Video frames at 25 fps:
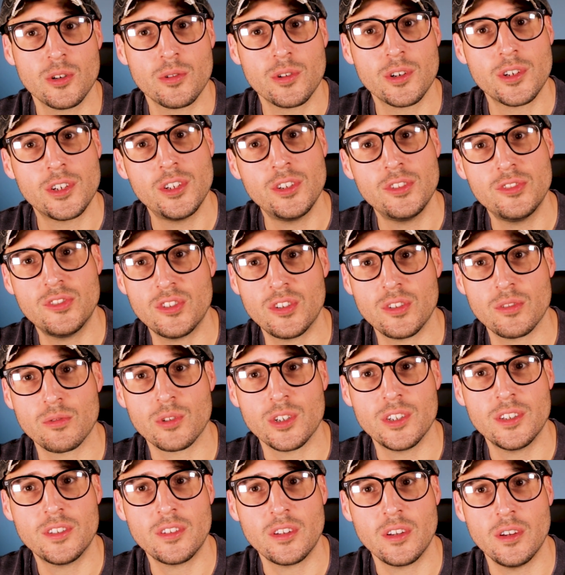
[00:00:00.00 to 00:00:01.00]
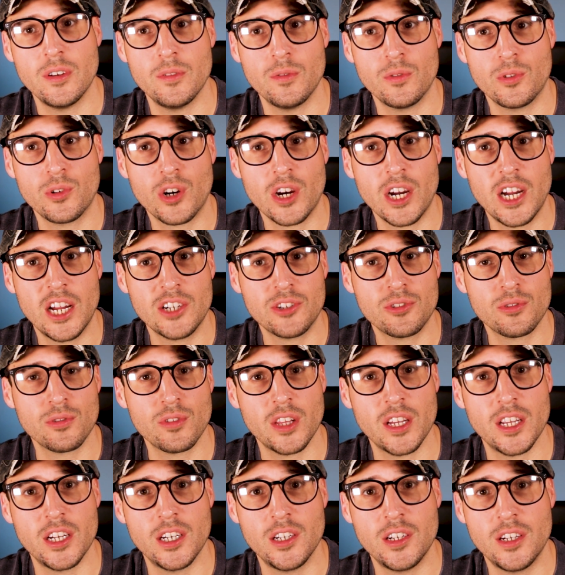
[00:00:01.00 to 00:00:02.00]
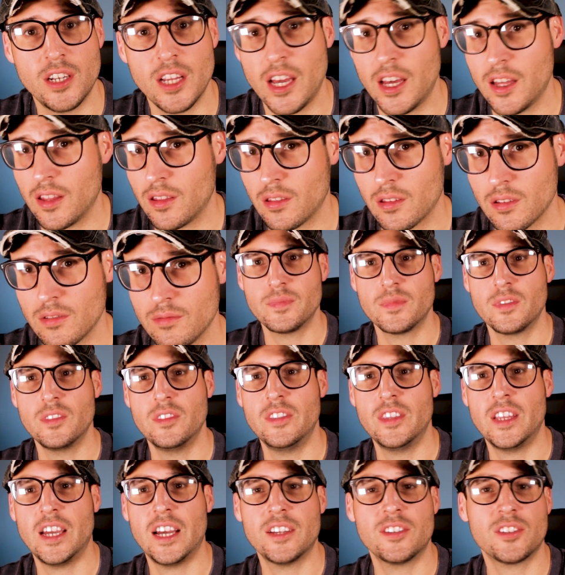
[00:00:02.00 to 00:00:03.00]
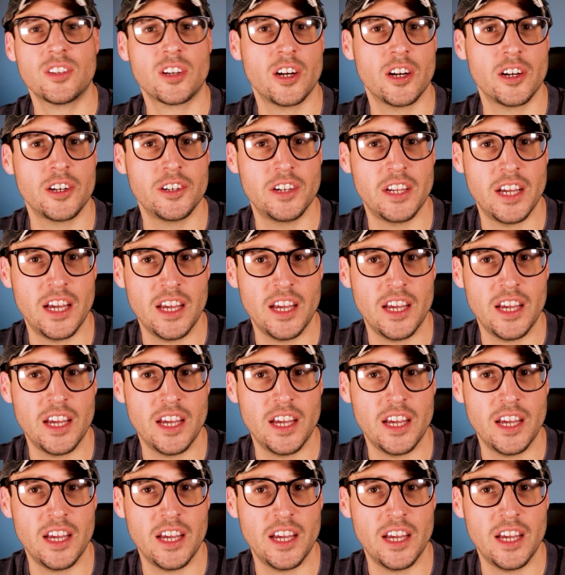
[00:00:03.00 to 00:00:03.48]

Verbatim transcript: reduced the risk of crash-related death. NASCAR